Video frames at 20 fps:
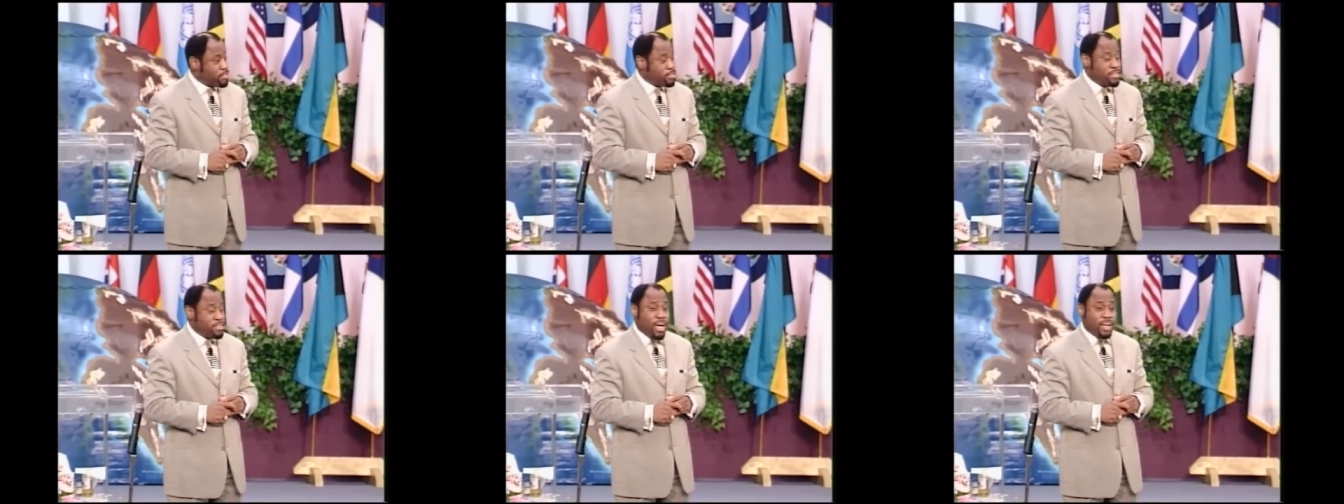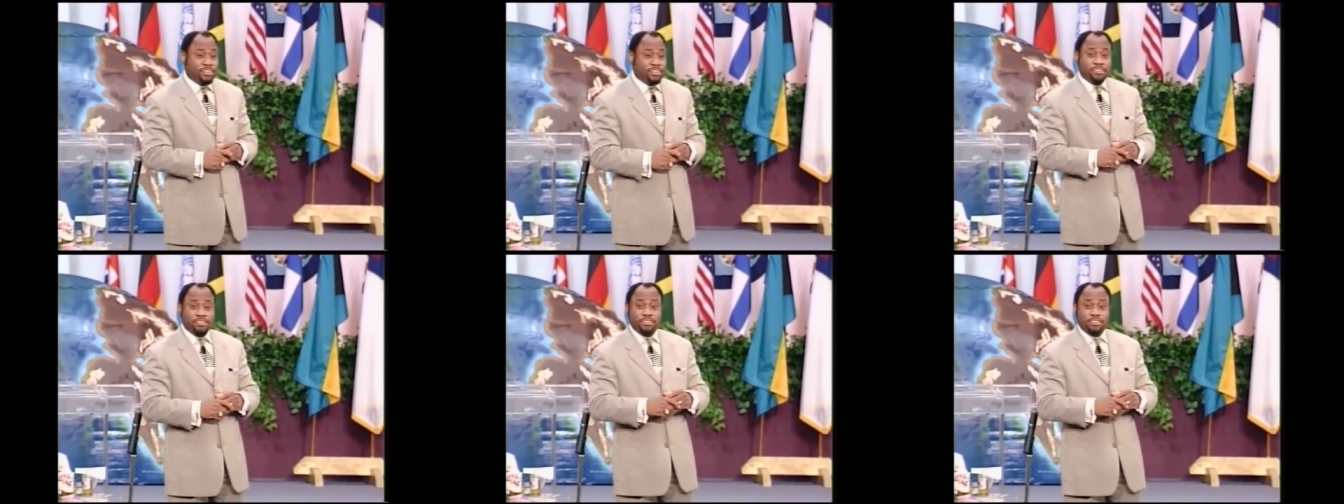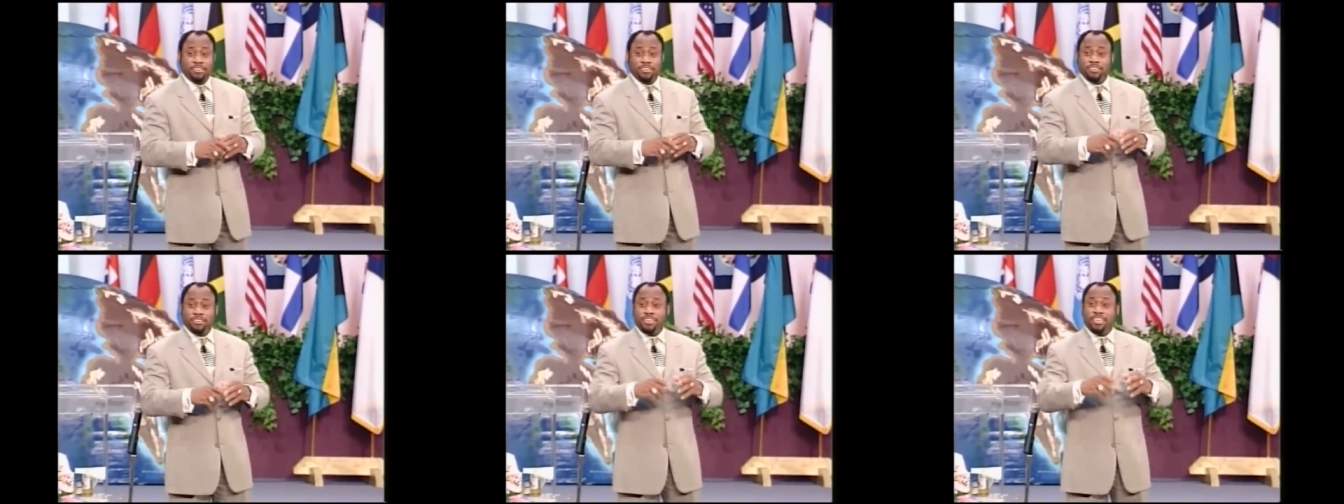that
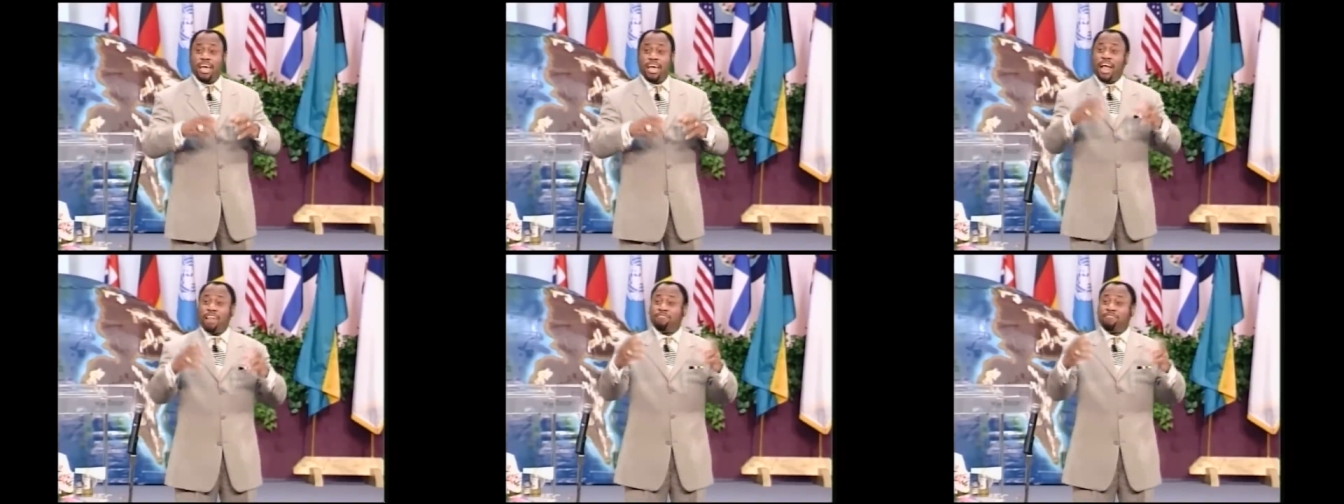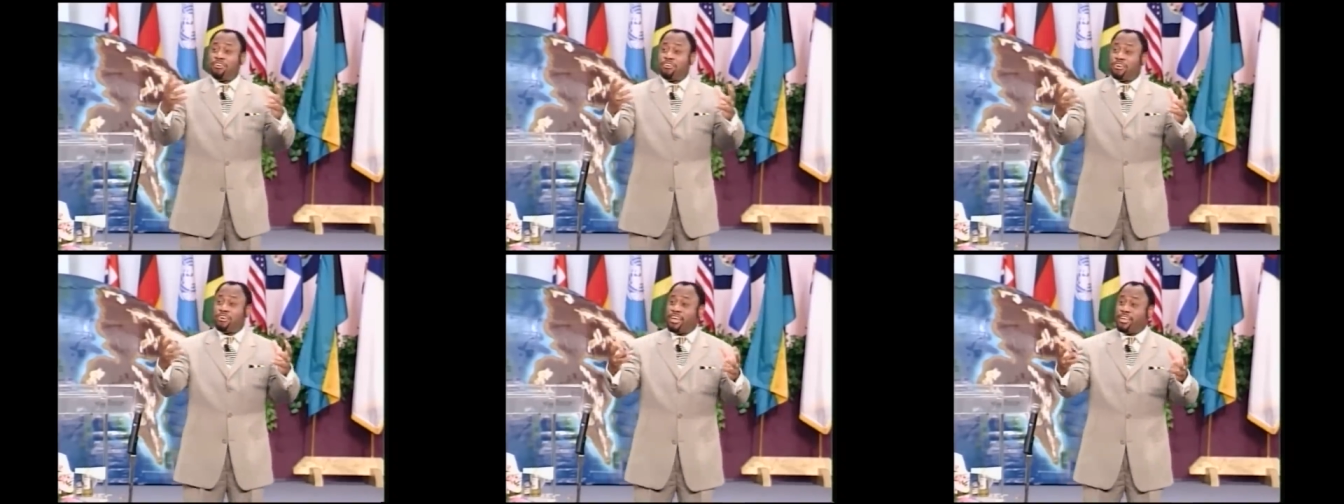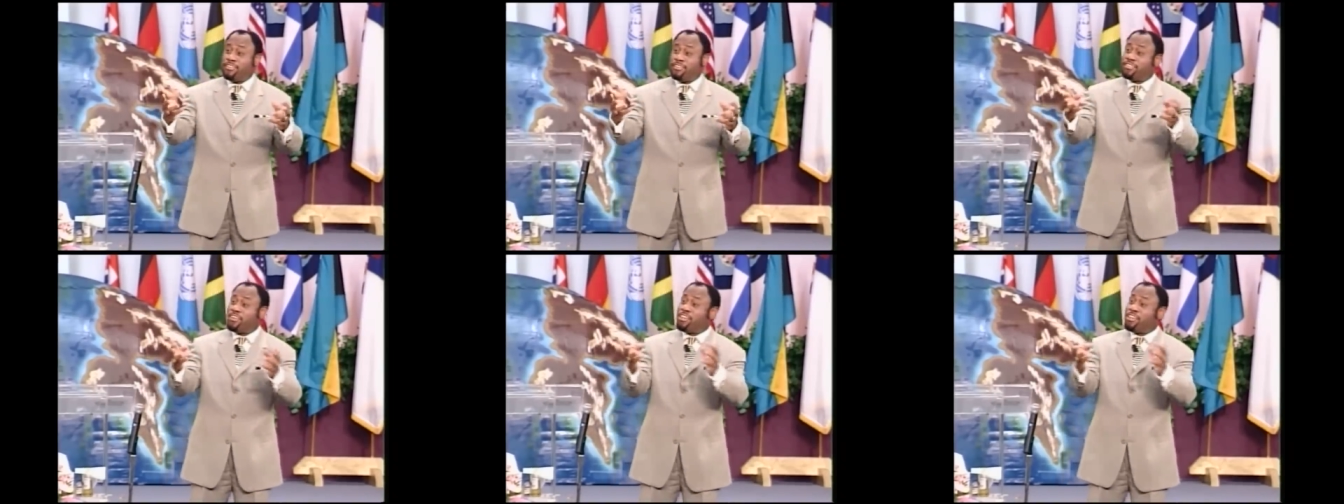
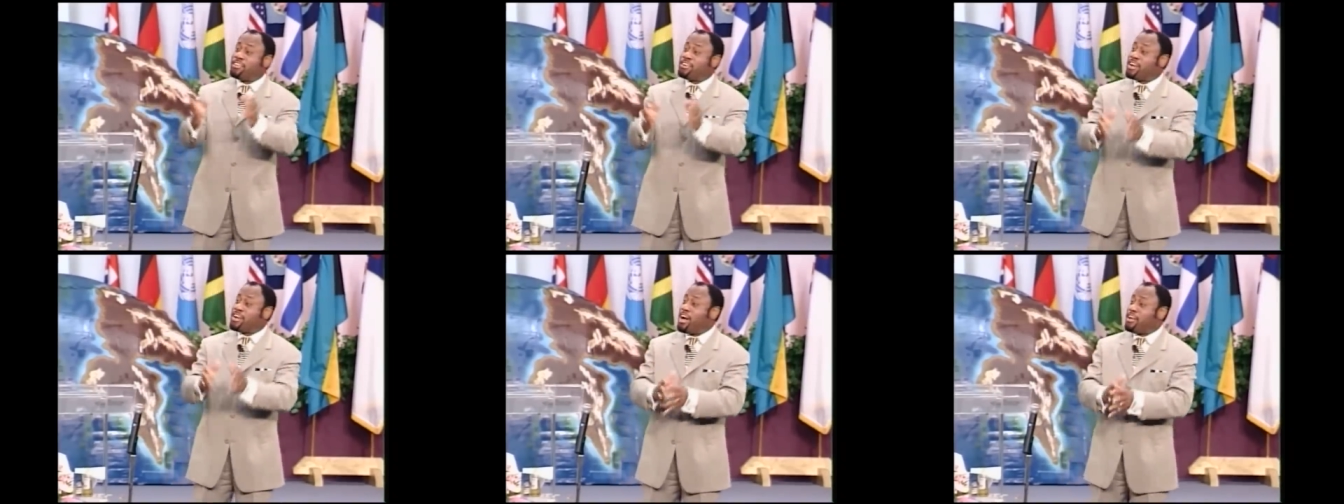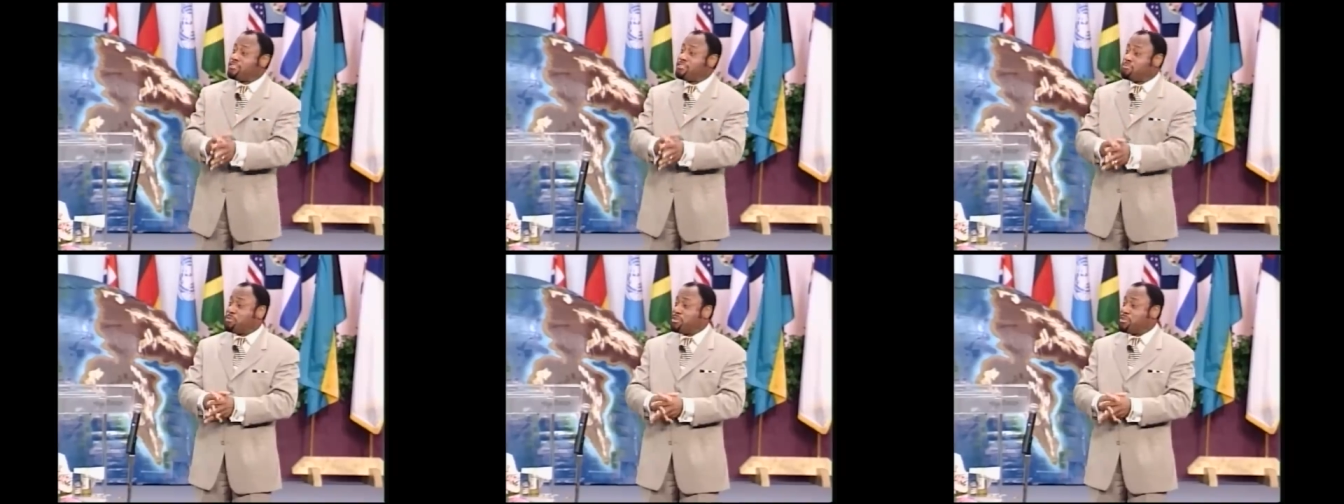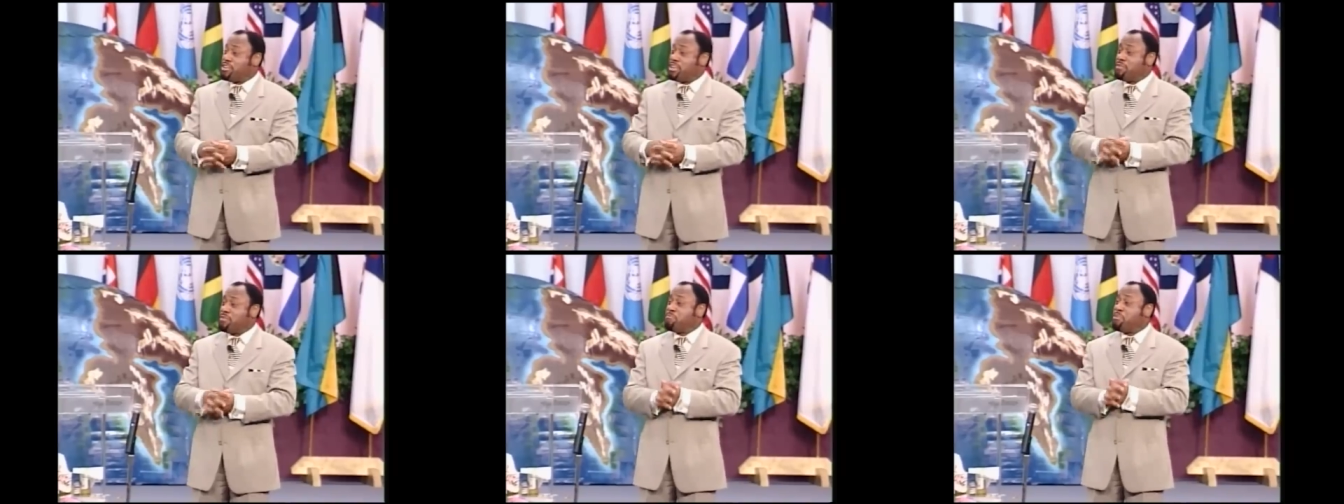Calvary is not the
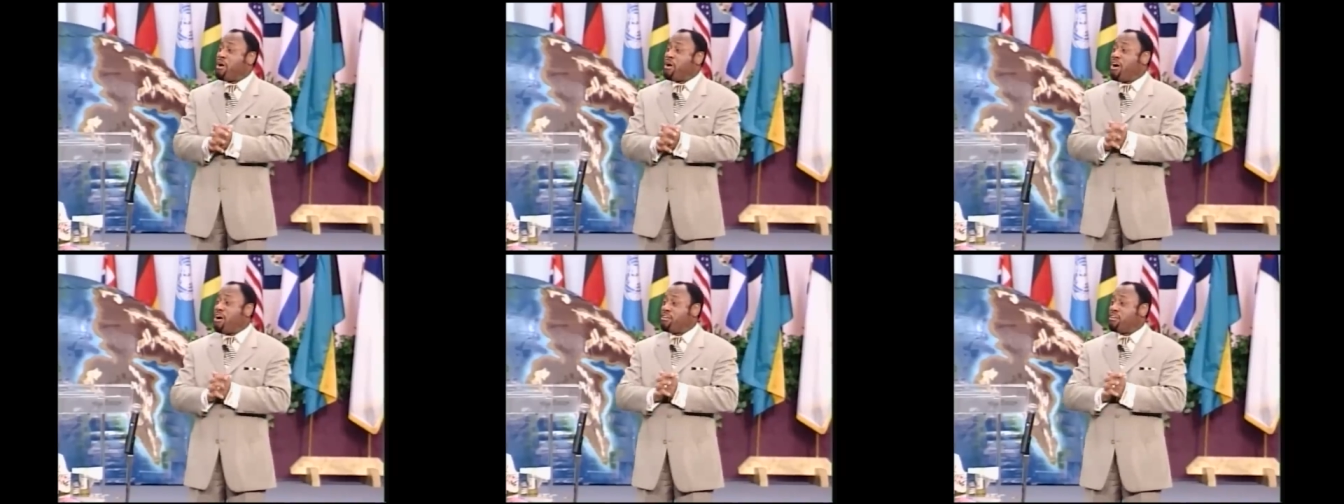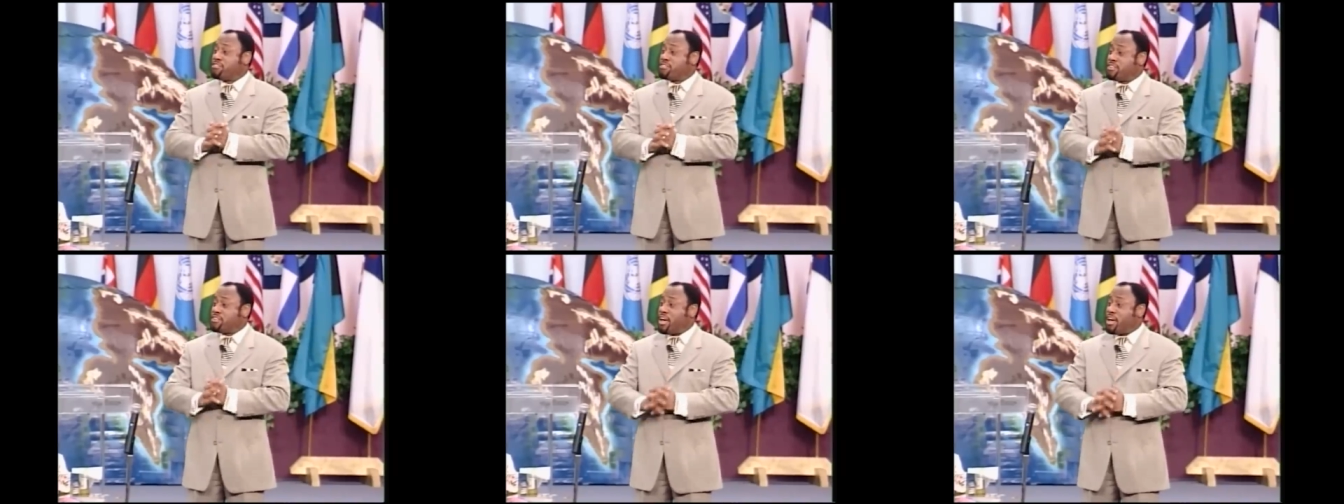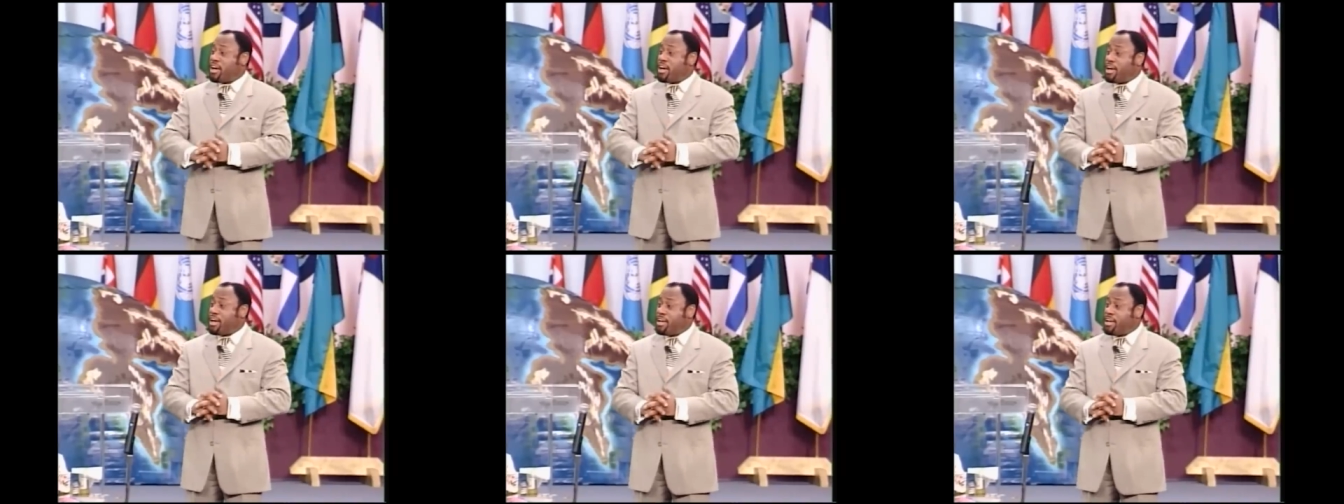gospel. Didn't Paul
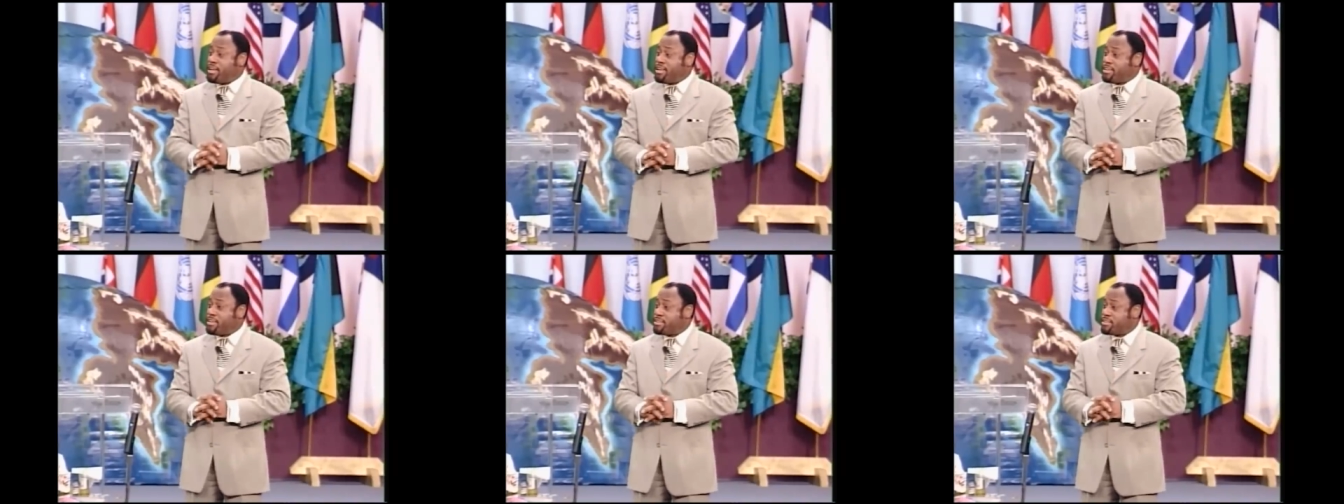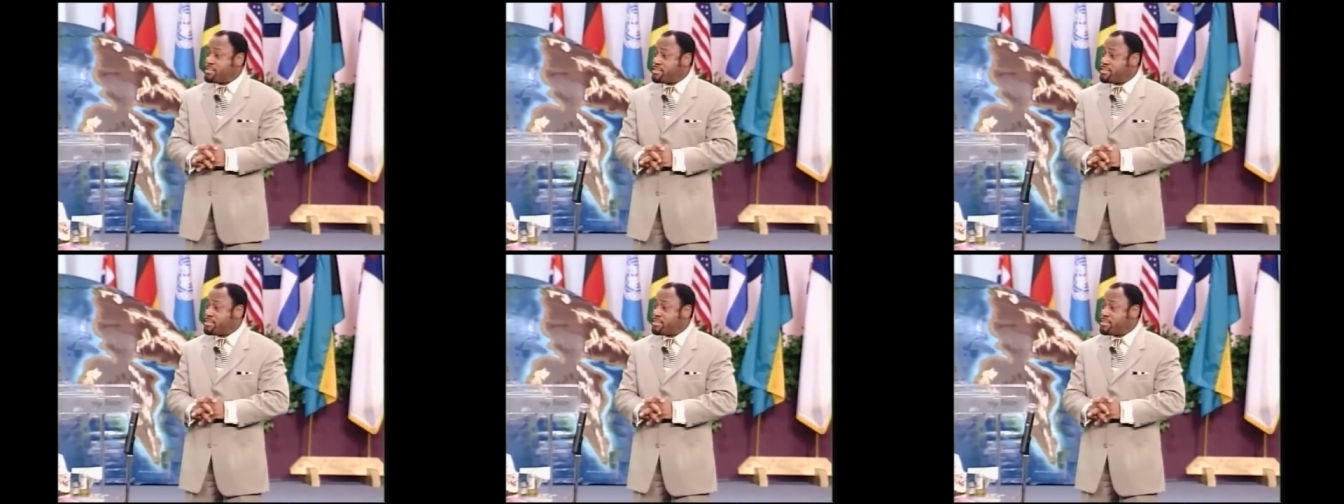say